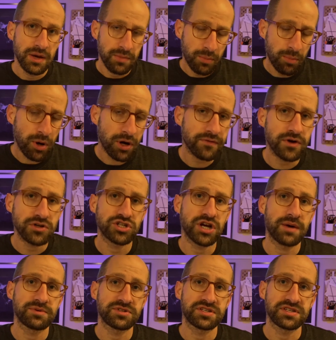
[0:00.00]
but part of our
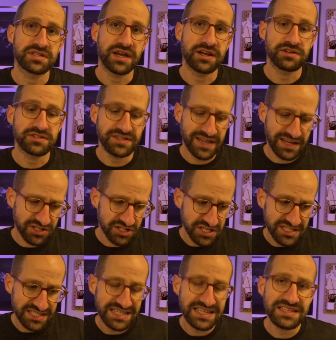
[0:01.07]
job as designers is
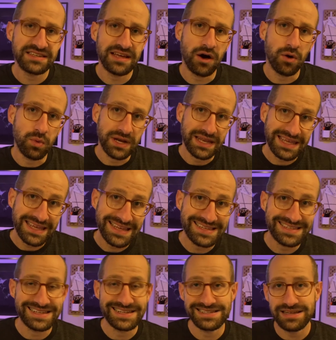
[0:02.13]
actually to tease out what
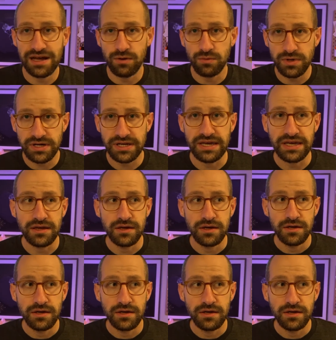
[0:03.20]
is and is not working,